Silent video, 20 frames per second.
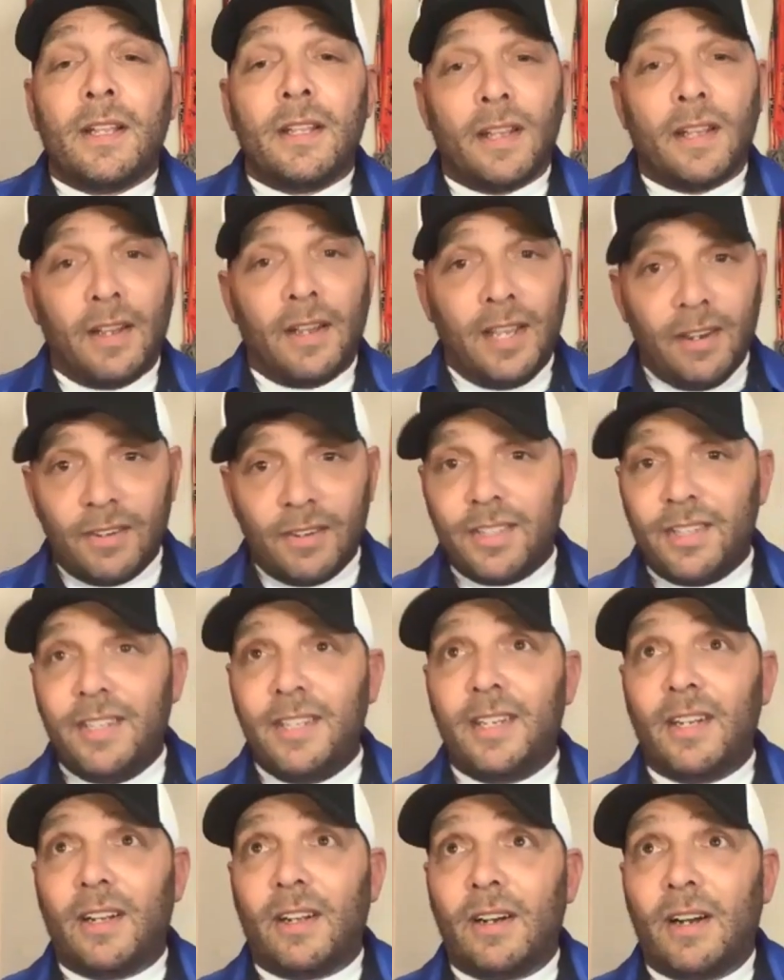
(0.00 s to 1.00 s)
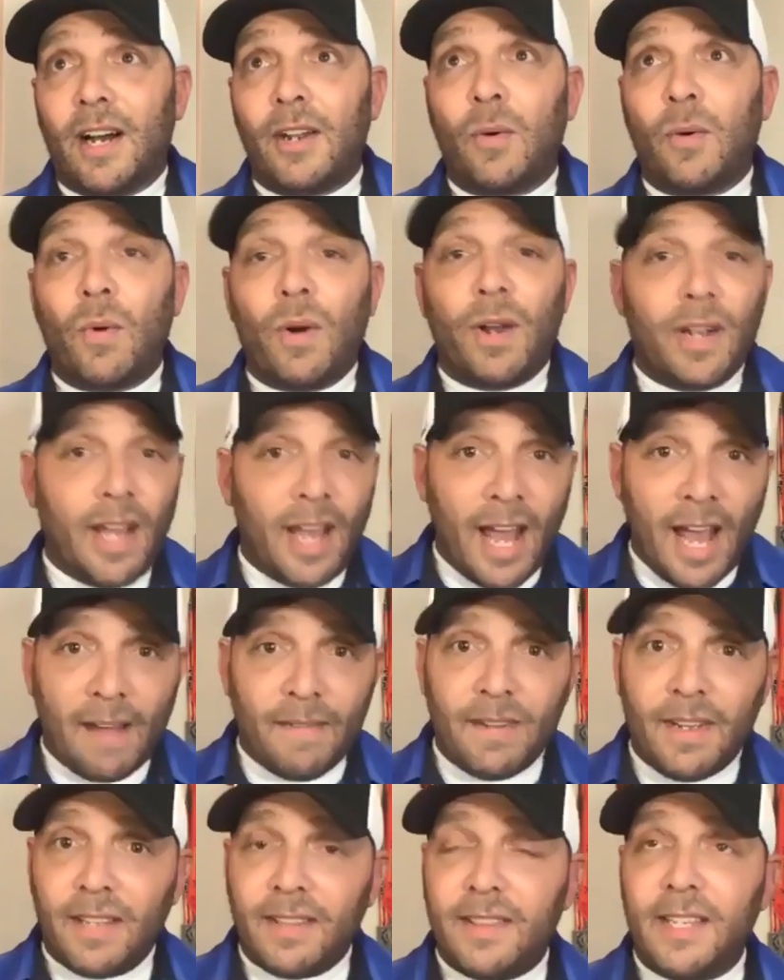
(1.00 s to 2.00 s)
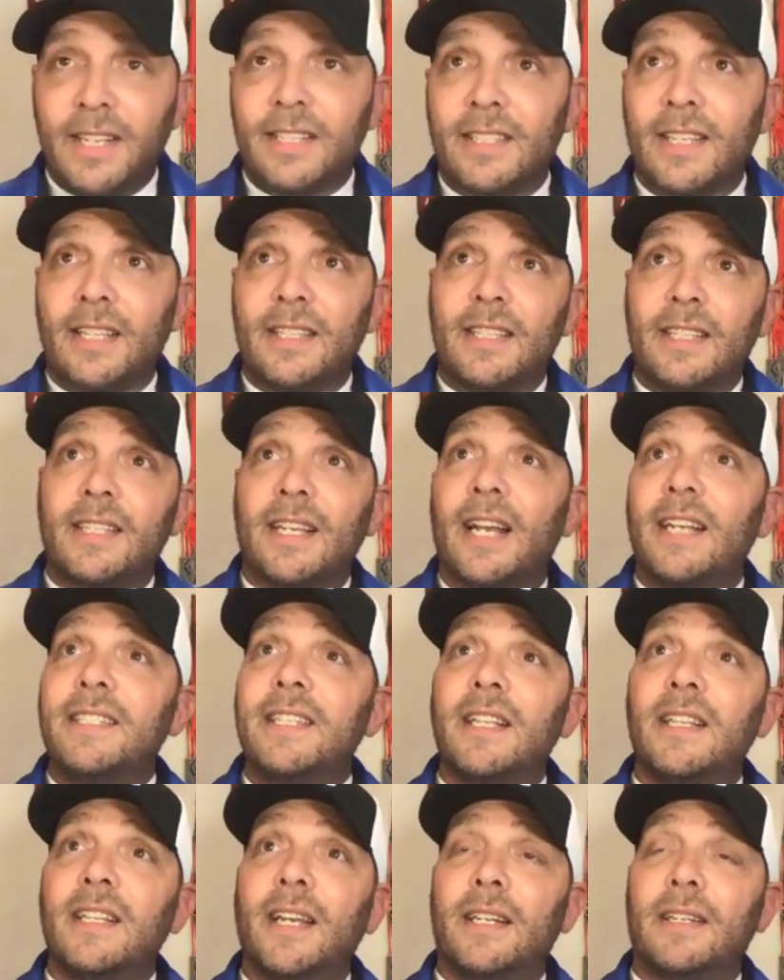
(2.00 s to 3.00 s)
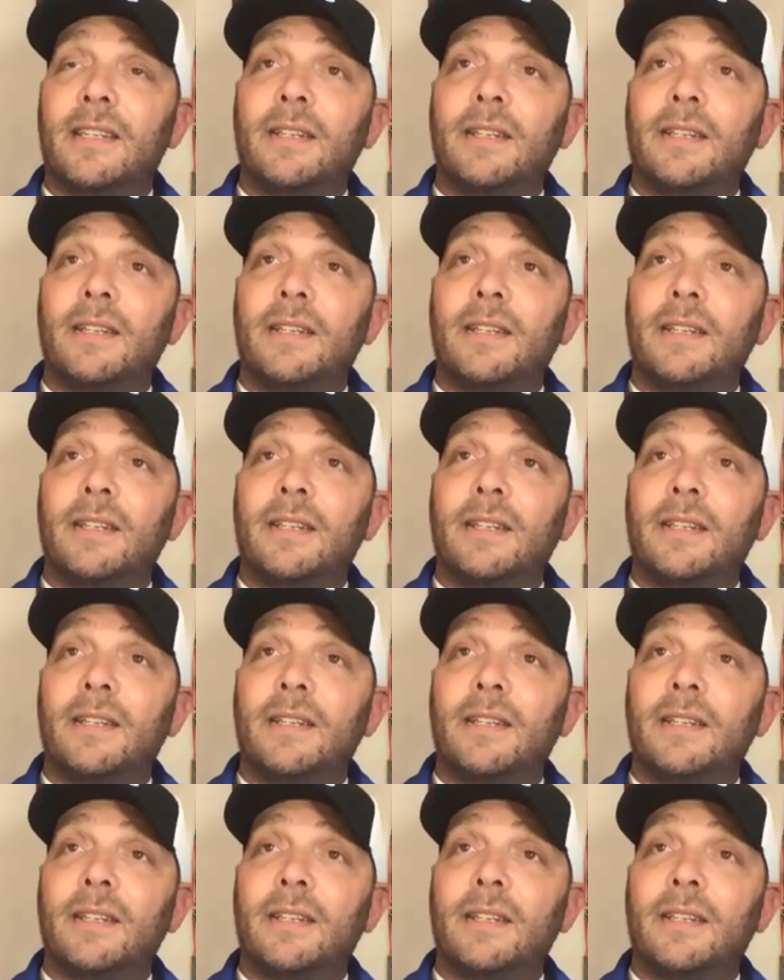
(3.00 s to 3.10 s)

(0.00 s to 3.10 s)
Now, here's the deal. I don't want to have things like this escalate